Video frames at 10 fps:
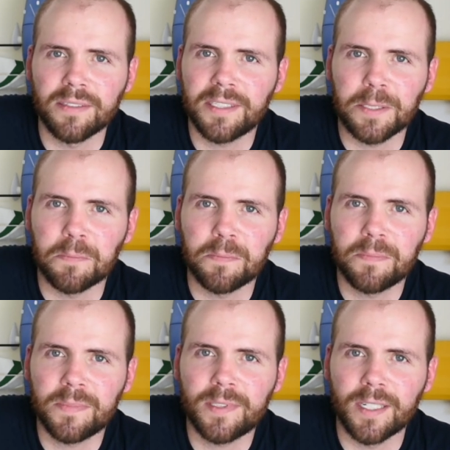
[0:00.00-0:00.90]
seem
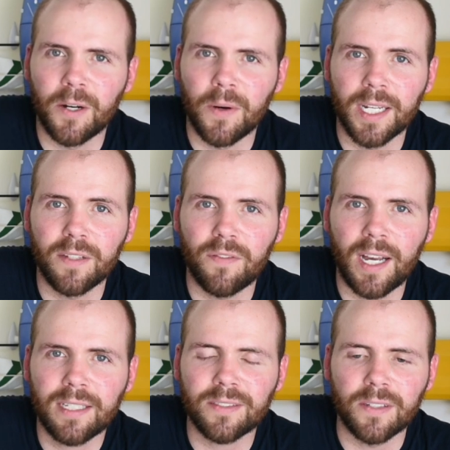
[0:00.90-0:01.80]
to go any
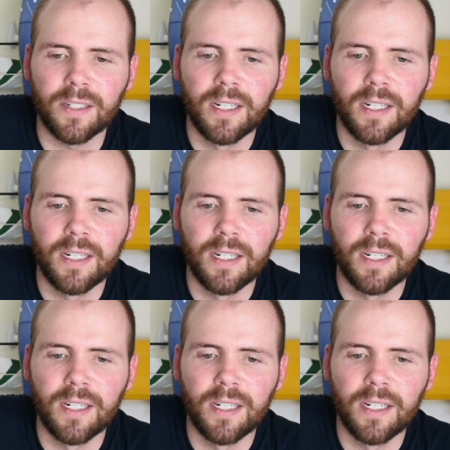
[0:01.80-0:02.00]
faster.